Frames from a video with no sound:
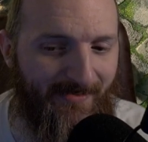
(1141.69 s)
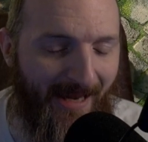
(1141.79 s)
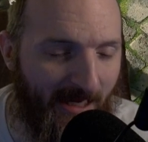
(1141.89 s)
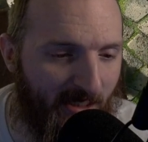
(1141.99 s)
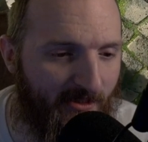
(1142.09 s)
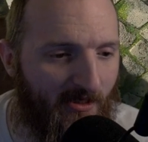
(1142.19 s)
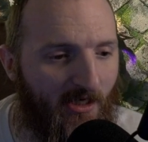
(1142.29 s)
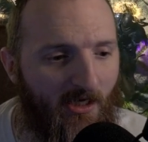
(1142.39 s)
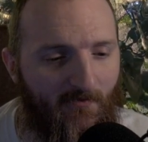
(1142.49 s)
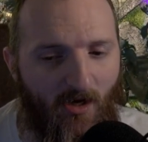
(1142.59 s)
can.
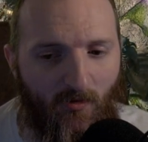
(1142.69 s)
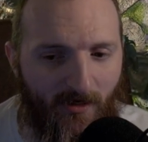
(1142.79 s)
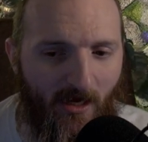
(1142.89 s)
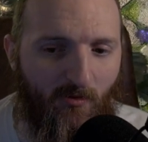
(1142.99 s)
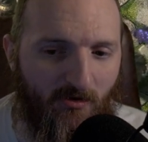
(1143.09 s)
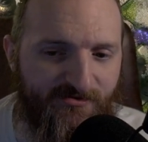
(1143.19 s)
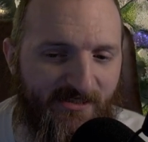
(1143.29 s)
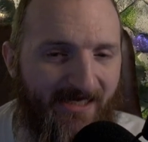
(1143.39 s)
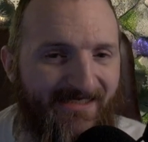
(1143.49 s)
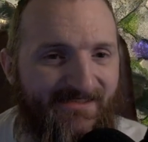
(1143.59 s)
But what I will
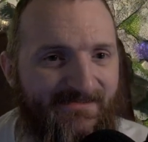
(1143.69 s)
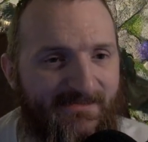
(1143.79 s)
say is